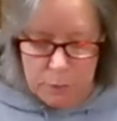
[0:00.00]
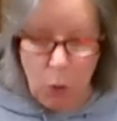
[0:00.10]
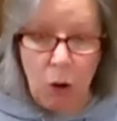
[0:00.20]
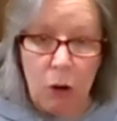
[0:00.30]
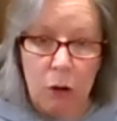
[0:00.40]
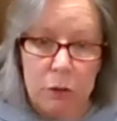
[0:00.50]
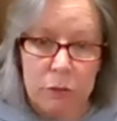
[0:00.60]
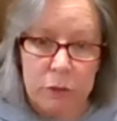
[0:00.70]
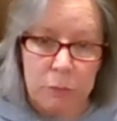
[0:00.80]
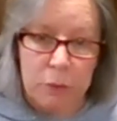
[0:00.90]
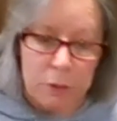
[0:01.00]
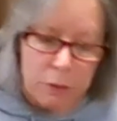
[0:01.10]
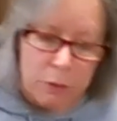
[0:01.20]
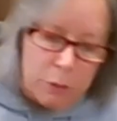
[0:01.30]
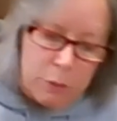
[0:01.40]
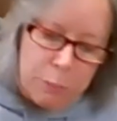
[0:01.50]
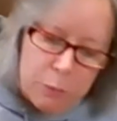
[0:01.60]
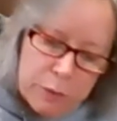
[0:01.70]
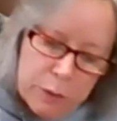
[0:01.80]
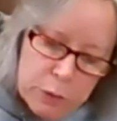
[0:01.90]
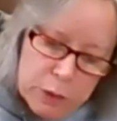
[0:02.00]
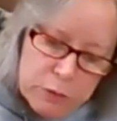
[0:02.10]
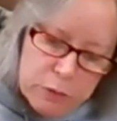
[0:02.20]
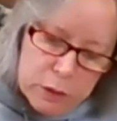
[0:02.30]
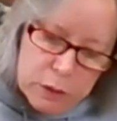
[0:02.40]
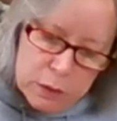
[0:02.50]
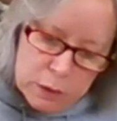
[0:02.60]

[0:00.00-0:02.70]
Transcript: Oh, see, I want to put one there where you can see it.